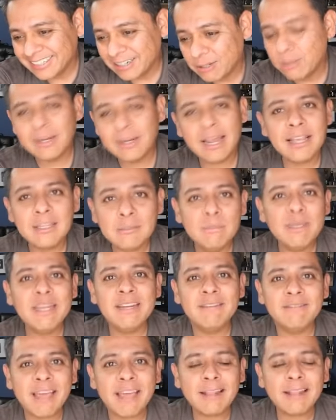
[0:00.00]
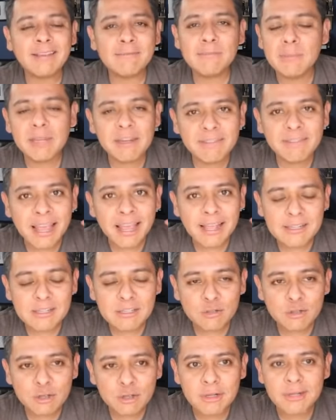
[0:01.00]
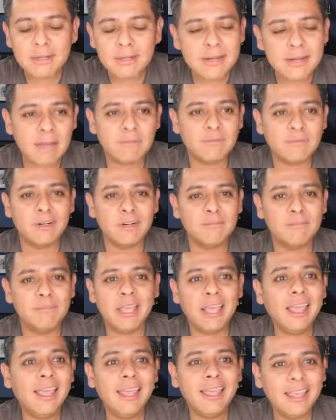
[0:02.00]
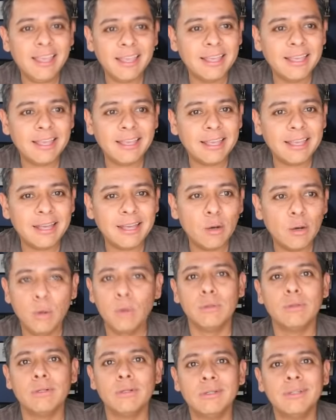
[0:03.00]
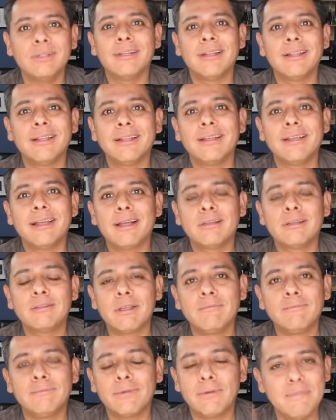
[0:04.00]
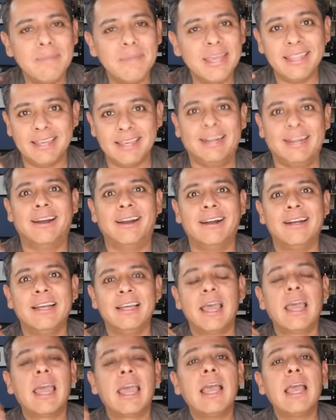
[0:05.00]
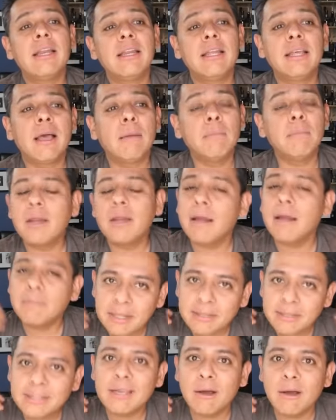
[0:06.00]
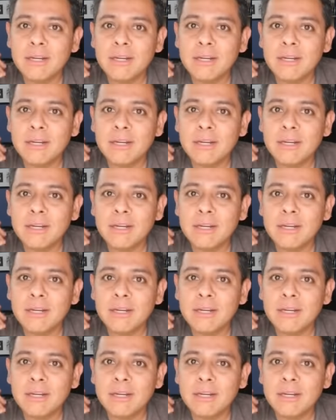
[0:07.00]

Who likes minivans? Minivans should never be cool, except for me they are. And I mean, I'm not the